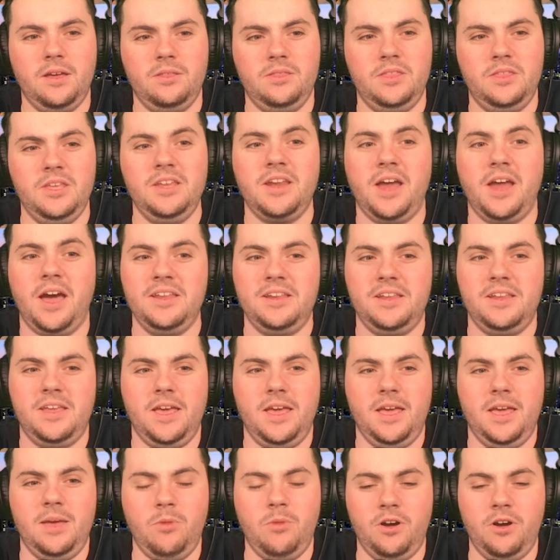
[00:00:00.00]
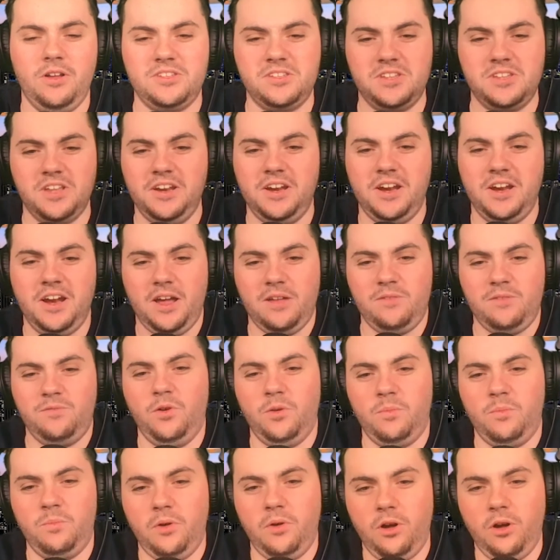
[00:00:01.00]
the night game on Sunday Night
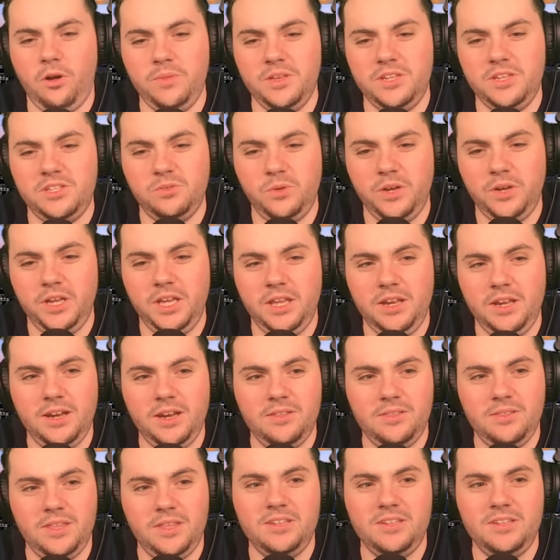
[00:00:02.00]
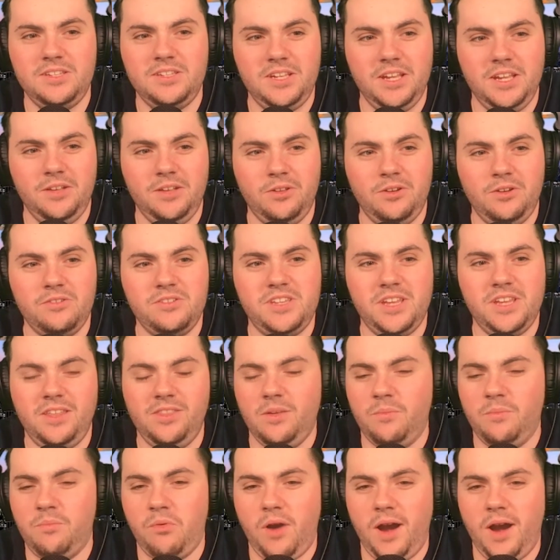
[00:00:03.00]
Football between the Steelers and
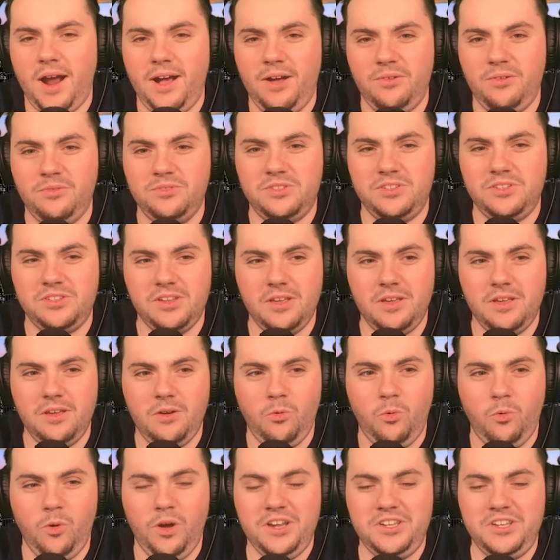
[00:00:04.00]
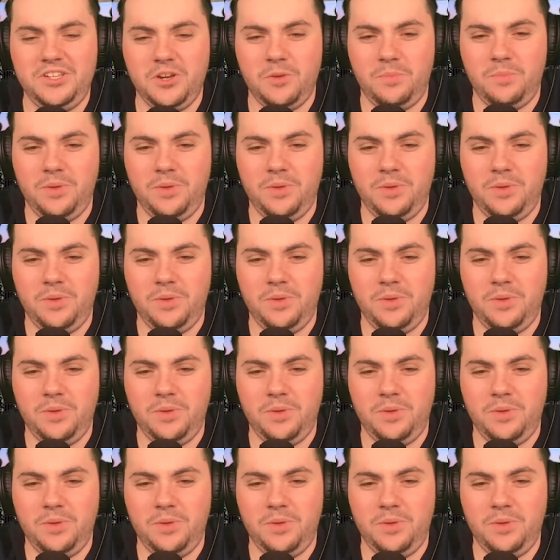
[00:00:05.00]
the Browns. What is your